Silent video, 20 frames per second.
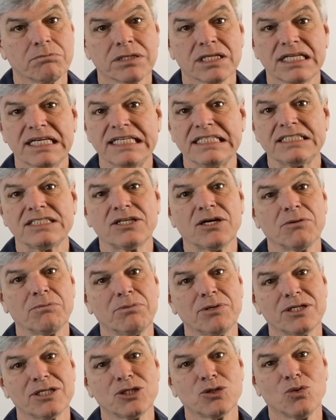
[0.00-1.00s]
Please don't
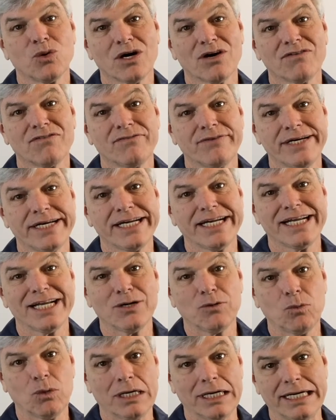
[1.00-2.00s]
put 12 feet
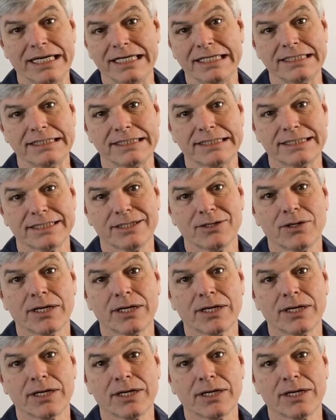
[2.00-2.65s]
in 1 inch.